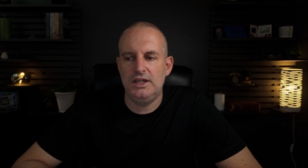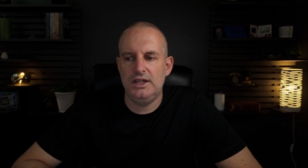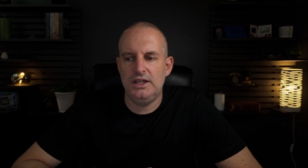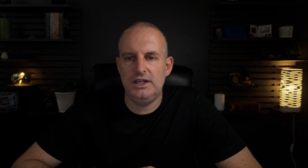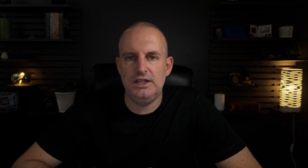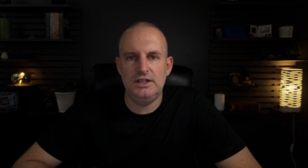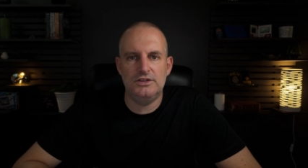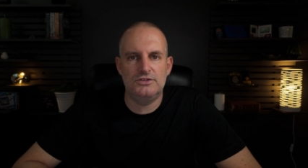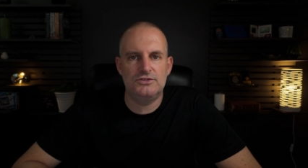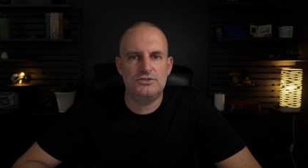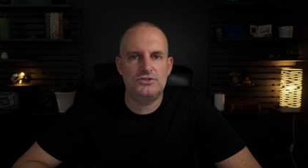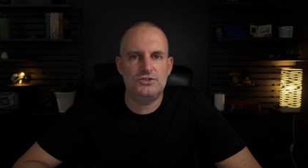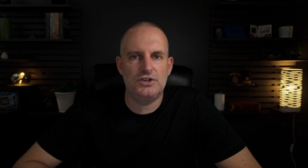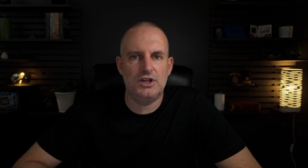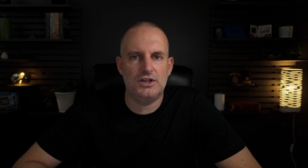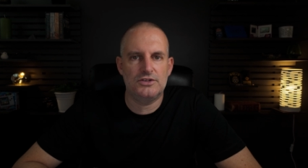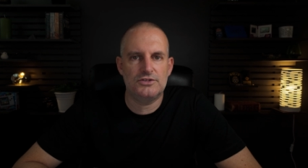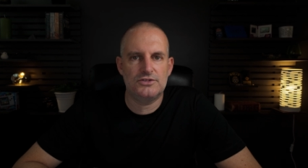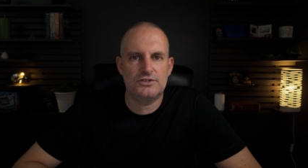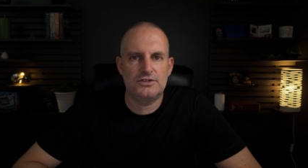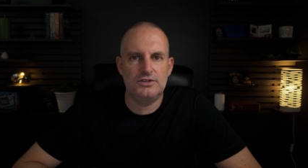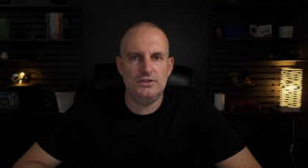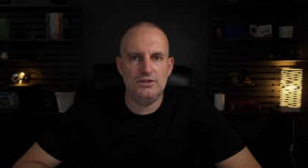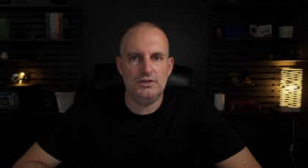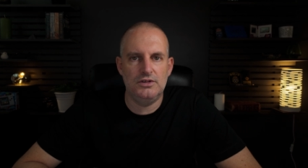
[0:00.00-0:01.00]
It's
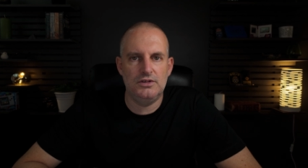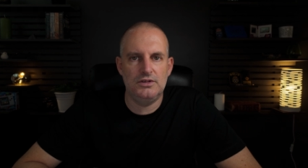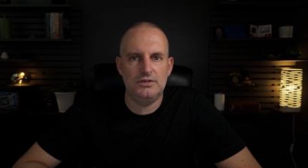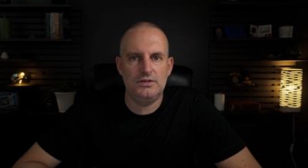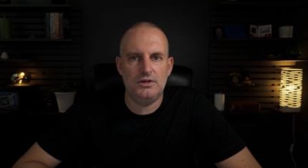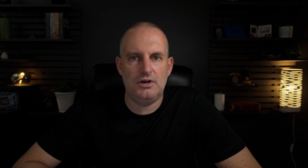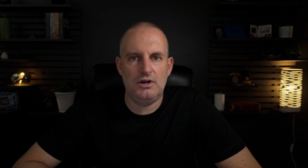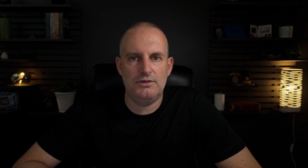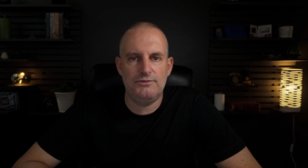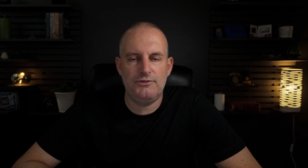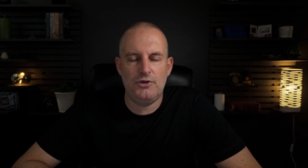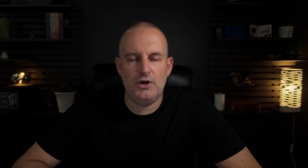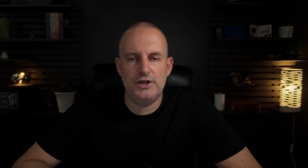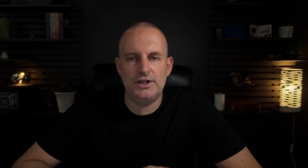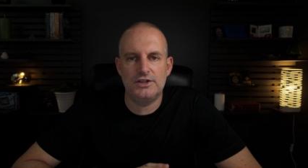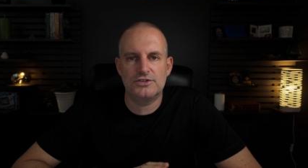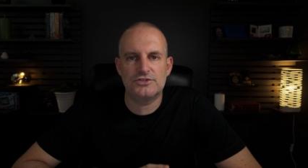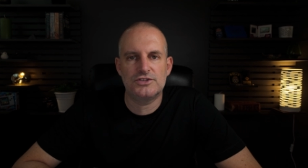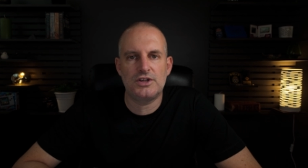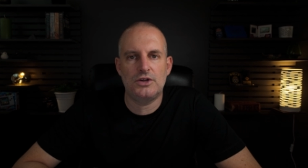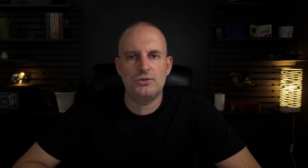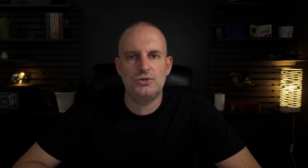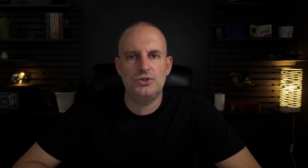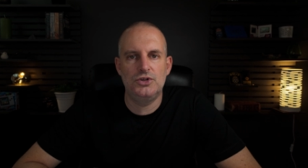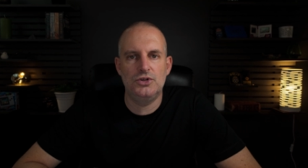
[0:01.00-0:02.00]
just that I find it
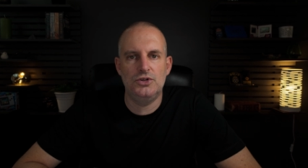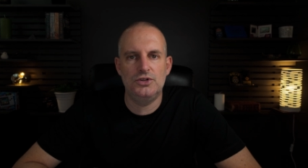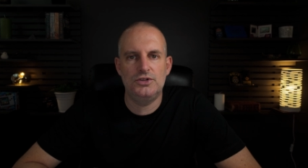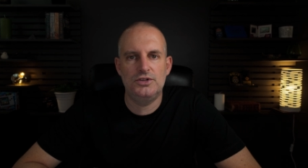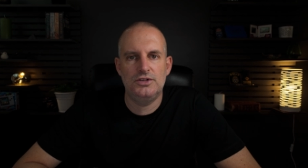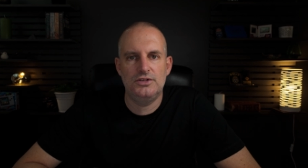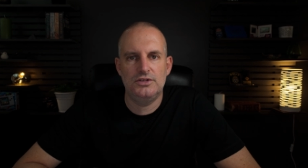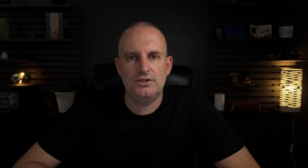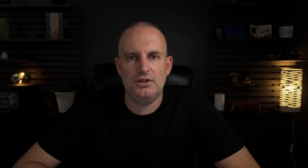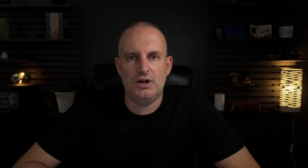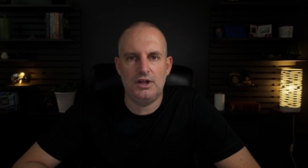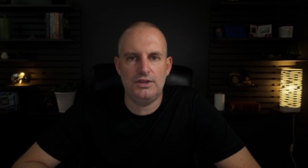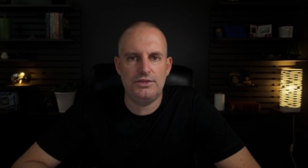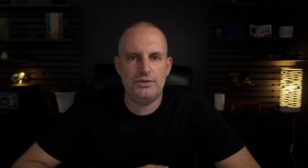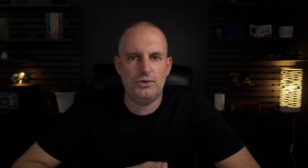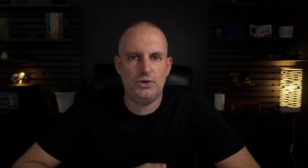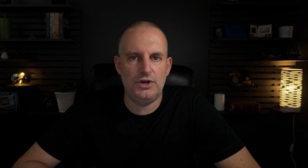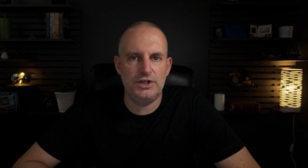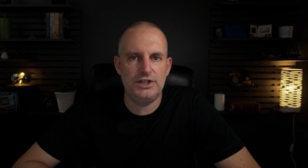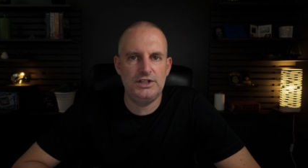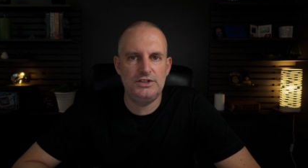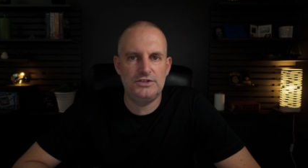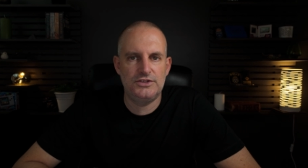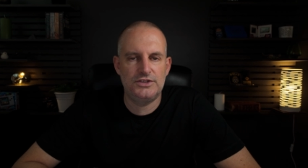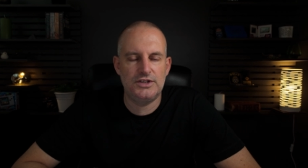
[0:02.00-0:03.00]
so good that I thought I
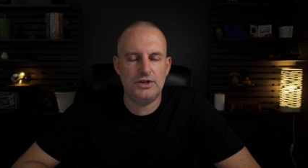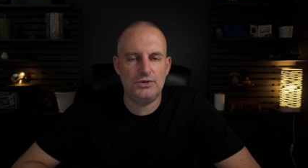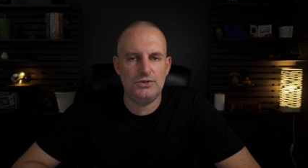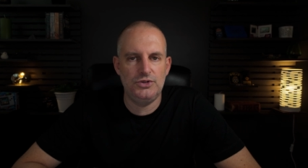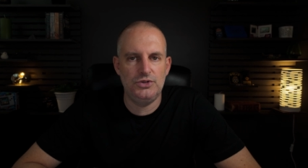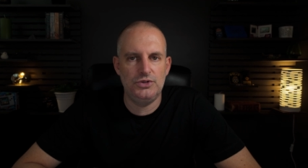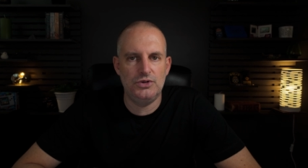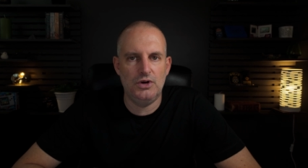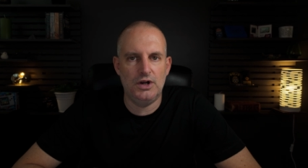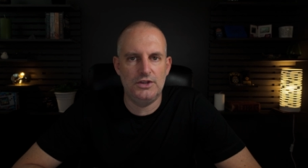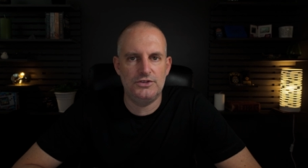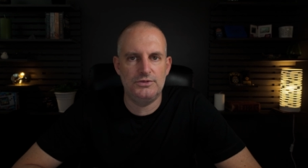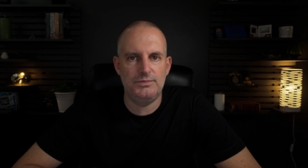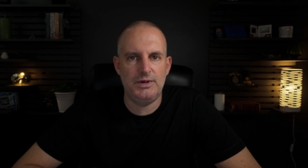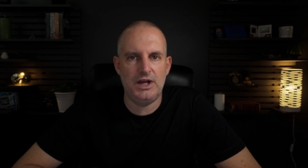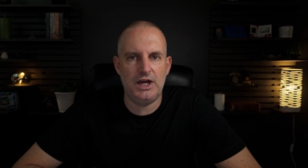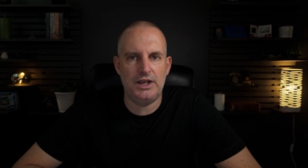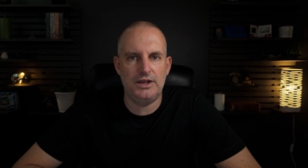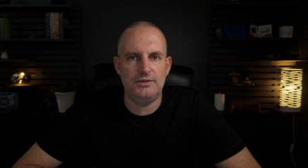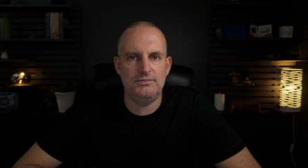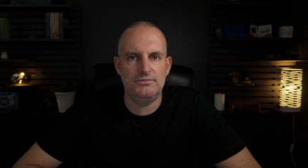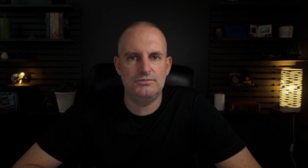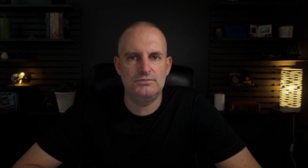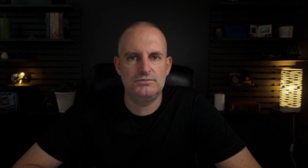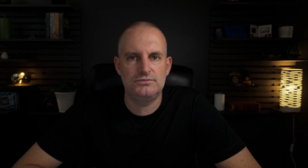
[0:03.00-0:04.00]
need to tell you guys about
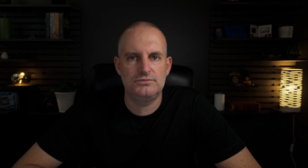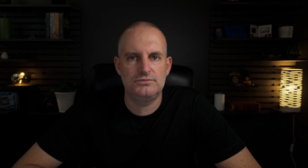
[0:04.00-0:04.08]
it.